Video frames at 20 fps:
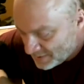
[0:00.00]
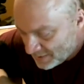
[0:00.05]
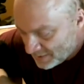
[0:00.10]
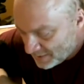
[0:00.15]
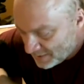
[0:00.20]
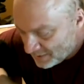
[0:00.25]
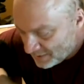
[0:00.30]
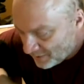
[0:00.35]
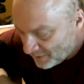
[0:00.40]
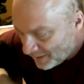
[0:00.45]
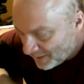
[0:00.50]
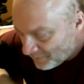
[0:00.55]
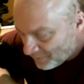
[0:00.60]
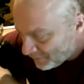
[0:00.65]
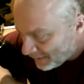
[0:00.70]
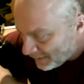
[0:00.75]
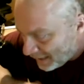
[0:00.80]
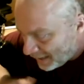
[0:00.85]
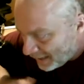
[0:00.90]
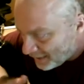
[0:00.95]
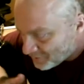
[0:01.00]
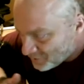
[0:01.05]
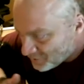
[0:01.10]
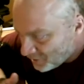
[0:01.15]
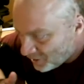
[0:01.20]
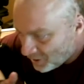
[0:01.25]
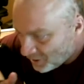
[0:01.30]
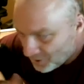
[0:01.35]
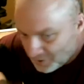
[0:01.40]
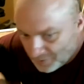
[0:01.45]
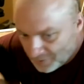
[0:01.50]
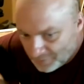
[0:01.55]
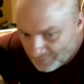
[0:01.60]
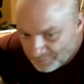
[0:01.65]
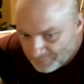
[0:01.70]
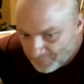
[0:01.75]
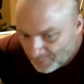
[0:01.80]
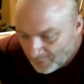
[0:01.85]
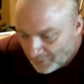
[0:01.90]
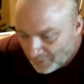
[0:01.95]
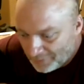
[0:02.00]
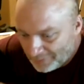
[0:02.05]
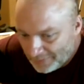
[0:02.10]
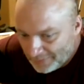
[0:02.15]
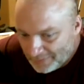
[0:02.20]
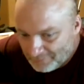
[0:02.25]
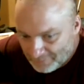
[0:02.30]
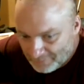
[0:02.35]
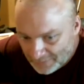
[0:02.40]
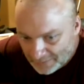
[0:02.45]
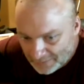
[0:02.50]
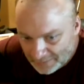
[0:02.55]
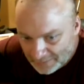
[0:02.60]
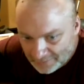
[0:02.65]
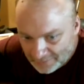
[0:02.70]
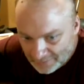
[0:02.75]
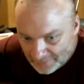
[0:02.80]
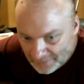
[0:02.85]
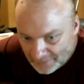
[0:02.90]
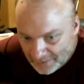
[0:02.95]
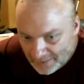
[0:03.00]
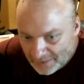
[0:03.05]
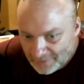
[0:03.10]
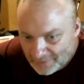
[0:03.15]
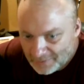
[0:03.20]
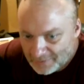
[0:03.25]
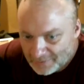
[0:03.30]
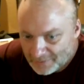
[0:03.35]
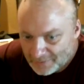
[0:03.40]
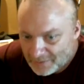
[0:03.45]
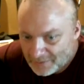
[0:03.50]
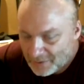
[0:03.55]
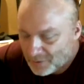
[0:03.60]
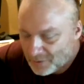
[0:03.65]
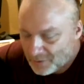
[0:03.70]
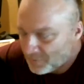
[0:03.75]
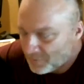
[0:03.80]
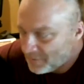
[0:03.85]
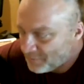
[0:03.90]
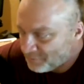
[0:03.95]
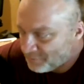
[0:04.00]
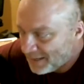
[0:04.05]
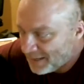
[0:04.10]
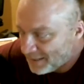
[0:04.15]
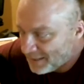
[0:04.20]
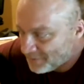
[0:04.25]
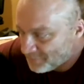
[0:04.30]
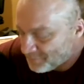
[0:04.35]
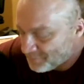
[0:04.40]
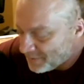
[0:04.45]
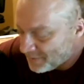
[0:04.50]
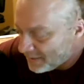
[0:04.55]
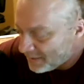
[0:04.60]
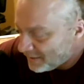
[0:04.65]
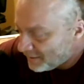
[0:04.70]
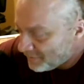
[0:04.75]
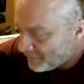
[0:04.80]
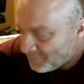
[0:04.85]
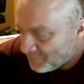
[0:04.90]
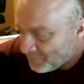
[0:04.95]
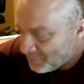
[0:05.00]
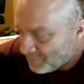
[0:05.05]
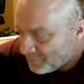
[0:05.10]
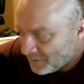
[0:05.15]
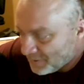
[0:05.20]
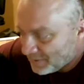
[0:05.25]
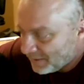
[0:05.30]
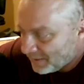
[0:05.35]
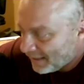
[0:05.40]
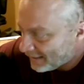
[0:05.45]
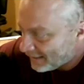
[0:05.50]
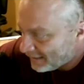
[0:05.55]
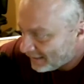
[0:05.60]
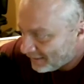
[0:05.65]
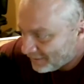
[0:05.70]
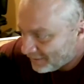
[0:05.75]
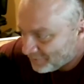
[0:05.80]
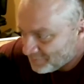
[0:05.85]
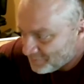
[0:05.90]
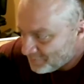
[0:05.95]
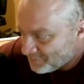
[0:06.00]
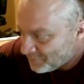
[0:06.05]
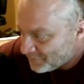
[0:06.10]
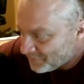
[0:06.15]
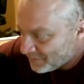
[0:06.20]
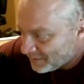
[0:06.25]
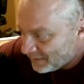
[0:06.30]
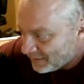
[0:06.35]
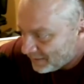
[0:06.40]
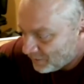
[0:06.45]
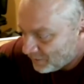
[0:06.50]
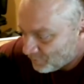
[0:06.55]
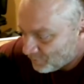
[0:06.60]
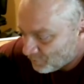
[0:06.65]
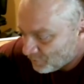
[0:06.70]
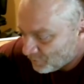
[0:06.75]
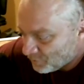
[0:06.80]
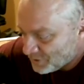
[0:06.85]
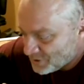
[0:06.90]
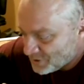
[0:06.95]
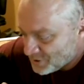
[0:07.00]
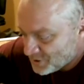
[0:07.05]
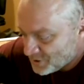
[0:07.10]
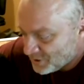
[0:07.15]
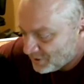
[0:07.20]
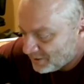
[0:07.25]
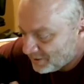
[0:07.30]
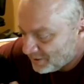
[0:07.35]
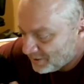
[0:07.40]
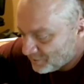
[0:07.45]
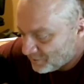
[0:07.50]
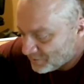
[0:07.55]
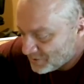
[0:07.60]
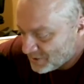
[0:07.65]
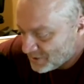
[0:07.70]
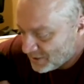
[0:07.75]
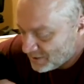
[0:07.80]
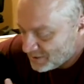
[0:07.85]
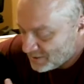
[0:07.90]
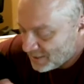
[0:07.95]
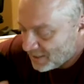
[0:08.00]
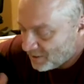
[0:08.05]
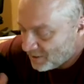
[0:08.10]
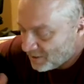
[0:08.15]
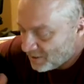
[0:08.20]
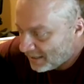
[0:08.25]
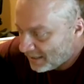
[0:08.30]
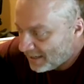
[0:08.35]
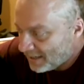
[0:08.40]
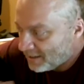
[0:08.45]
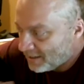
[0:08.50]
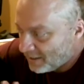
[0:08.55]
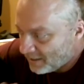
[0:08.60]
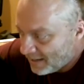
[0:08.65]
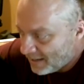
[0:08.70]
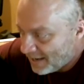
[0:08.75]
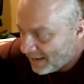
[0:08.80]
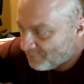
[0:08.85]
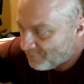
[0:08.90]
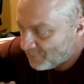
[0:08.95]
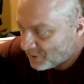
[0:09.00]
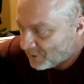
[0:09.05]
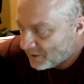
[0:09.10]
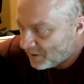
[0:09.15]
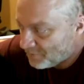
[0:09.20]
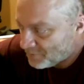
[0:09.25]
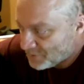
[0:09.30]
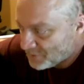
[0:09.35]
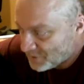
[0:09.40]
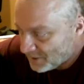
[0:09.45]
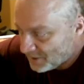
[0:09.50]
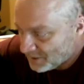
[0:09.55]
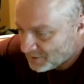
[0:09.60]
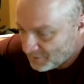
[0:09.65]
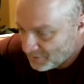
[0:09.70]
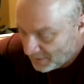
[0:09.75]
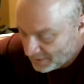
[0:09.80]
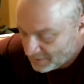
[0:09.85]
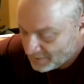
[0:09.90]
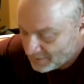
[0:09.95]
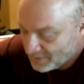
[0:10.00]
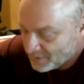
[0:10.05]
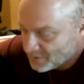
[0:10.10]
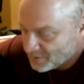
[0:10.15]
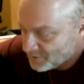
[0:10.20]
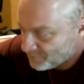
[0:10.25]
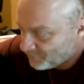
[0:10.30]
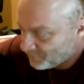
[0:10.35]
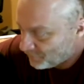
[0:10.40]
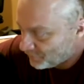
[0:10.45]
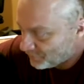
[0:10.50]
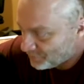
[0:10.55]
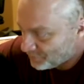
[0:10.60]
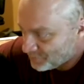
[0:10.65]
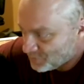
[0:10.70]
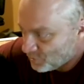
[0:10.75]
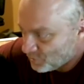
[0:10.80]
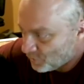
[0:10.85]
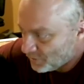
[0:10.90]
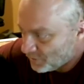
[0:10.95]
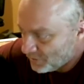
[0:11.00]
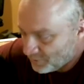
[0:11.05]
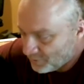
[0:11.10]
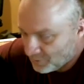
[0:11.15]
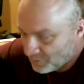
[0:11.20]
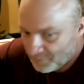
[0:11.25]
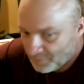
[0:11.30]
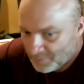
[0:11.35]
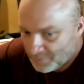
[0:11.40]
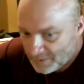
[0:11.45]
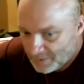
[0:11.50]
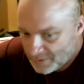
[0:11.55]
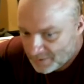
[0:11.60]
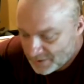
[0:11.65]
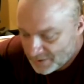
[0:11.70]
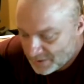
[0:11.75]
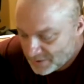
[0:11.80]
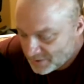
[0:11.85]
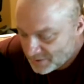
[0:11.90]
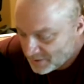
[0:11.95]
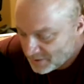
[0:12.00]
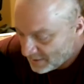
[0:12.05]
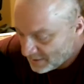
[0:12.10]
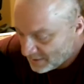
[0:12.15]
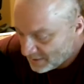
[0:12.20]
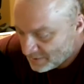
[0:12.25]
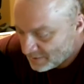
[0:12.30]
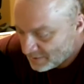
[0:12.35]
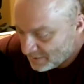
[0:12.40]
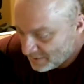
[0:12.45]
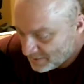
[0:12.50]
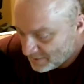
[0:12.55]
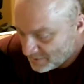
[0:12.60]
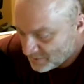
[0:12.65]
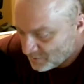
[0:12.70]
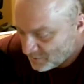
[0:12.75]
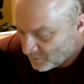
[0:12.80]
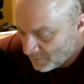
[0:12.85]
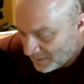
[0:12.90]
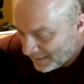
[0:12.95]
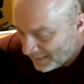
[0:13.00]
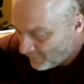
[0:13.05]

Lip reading: I mean, I talk for a living, and if I like a really sit down, kind of have a conversation like this for 20-30 minutes, it's I